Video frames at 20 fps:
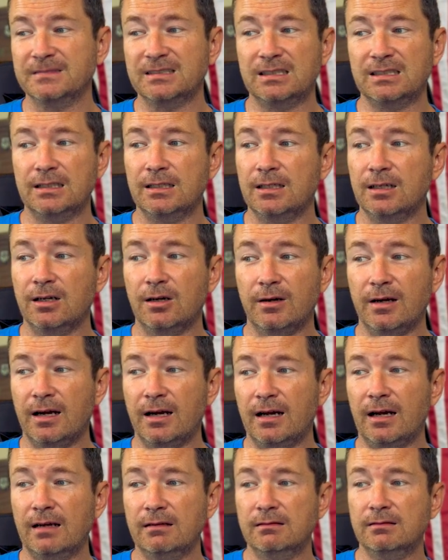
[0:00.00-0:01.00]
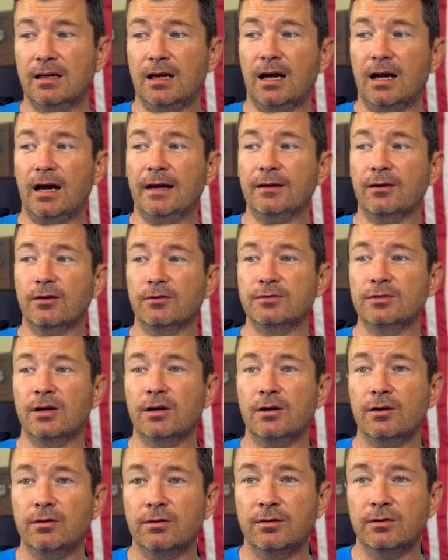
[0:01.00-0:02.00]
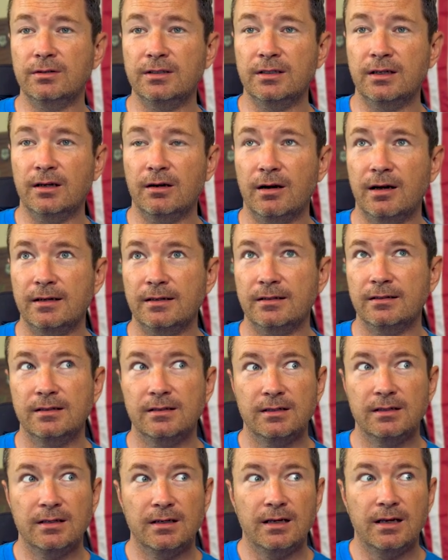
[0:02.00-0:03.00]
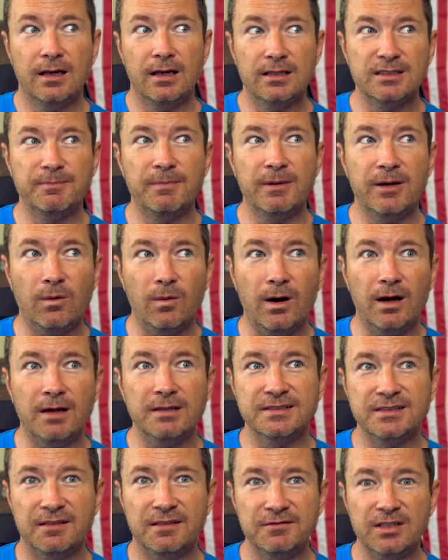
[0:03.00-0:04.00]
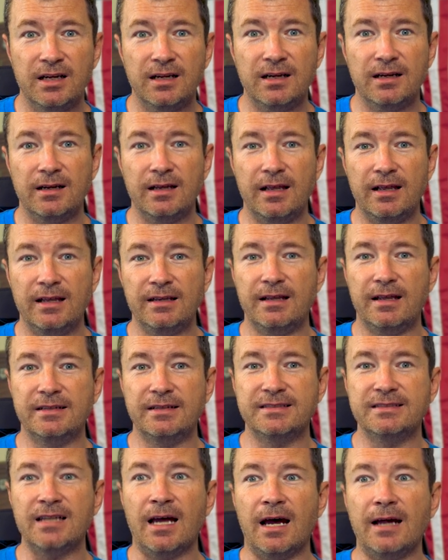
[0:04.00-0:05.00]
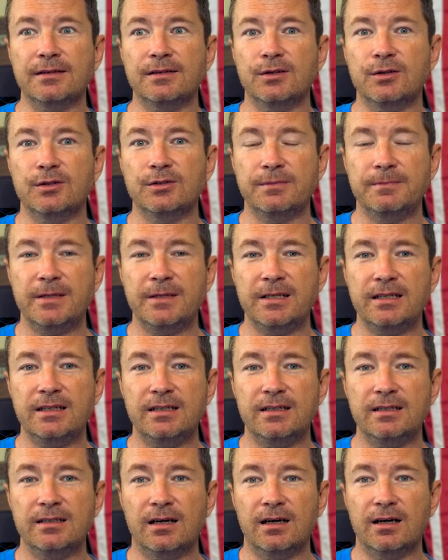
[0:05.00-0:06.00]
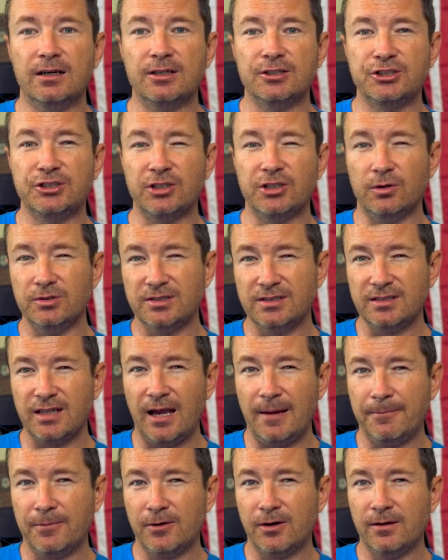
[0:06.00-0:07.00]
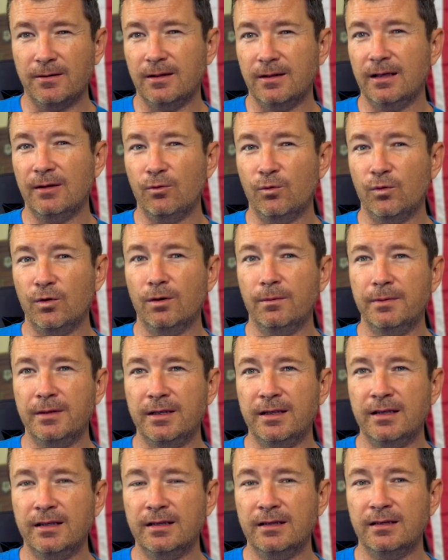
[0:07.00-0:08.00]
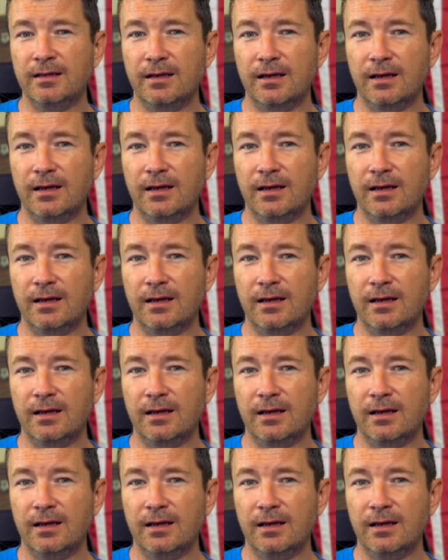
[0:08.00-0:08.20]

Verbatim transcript: you know, I, I don't know. You know, I it's been a while since I've done it. it it's not going to be a showstopper. It will be